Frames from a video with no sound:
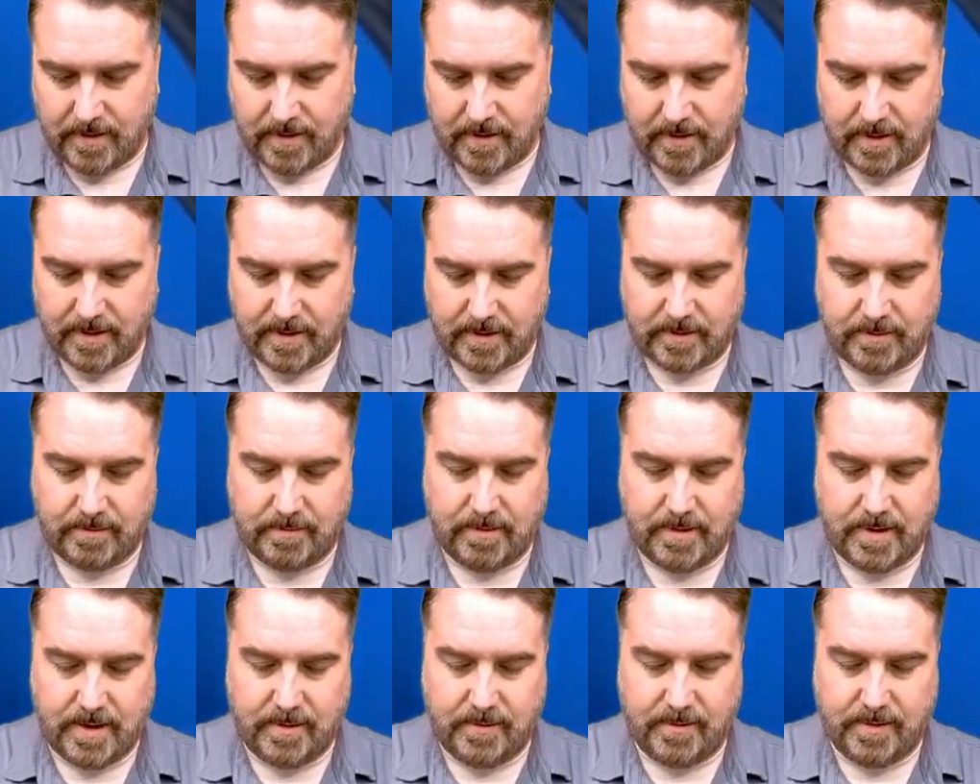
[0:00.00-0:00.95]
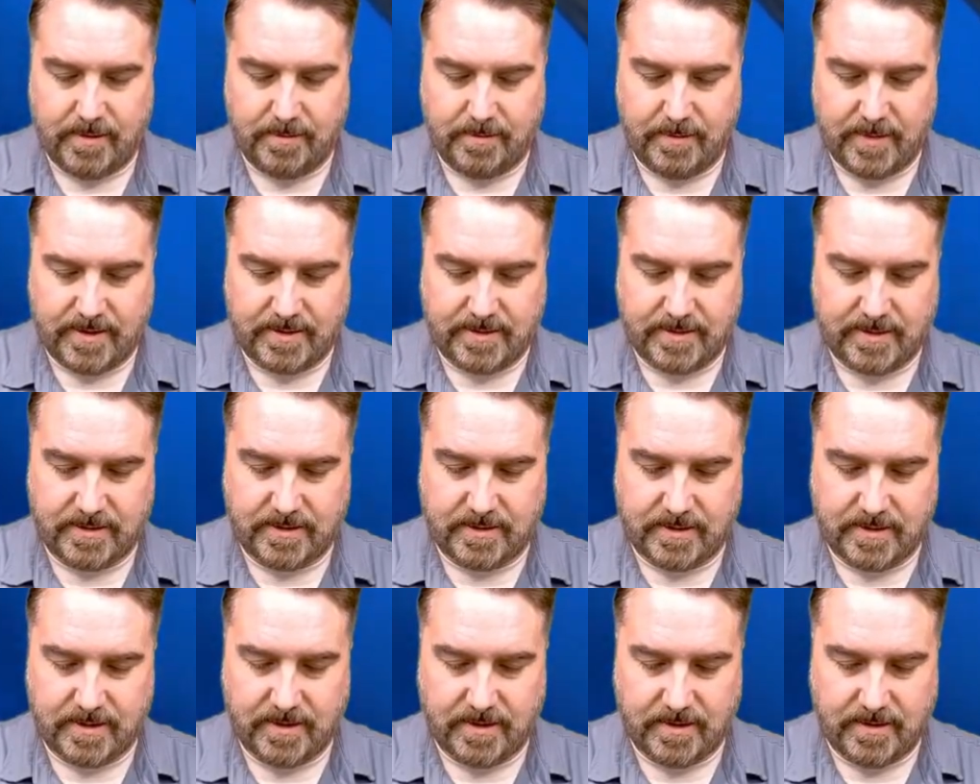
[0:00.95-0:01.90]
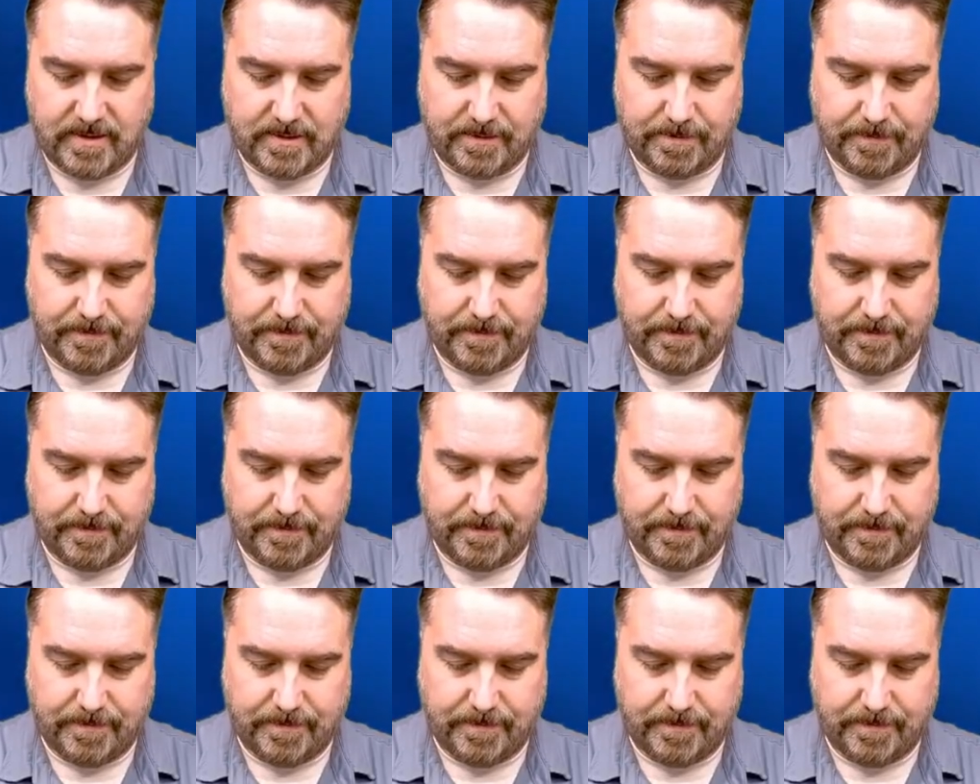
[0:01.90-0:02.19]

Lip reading: and I do not want to mess this thing up.